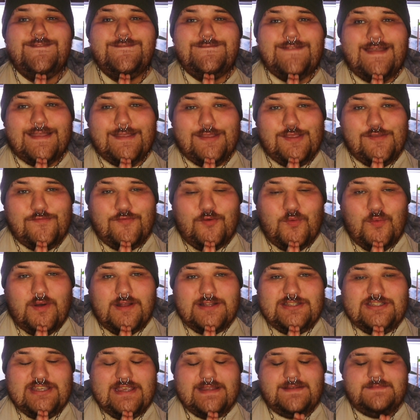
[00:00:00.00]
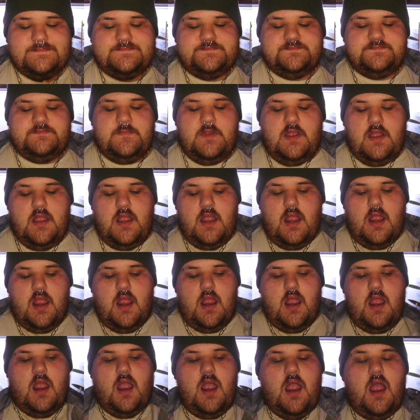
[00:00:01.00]
Thank you for watching.
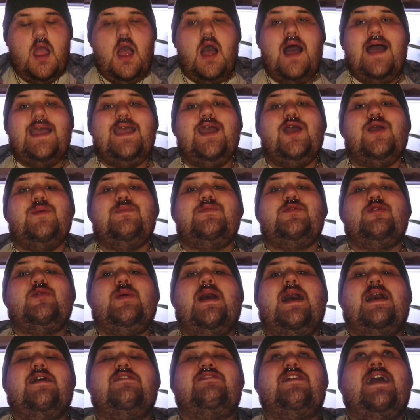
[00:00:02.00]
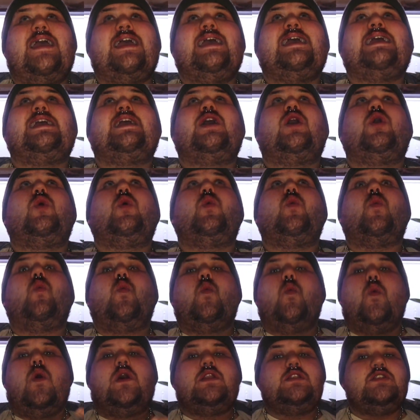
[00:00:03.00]
I hope you have a
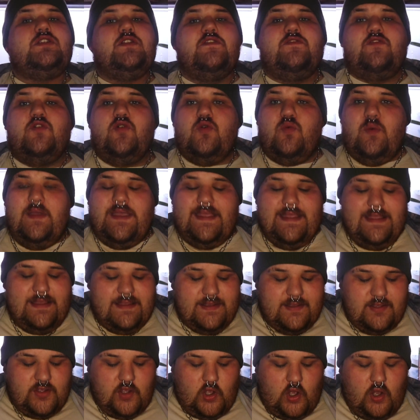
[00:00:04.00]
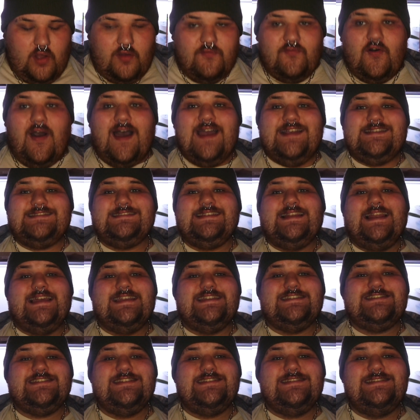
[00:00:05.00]
wonderful week of
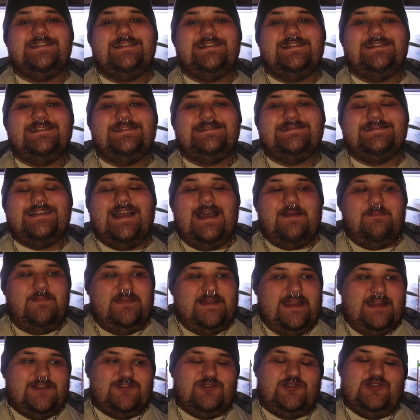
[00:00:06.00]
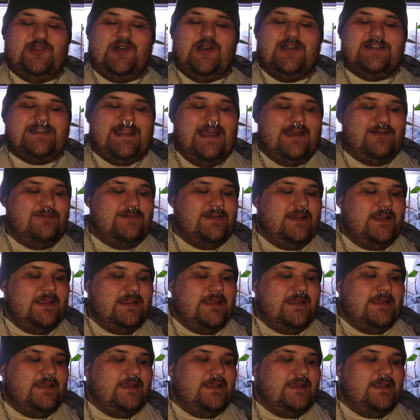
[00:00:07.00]
isolation and potential lockdown.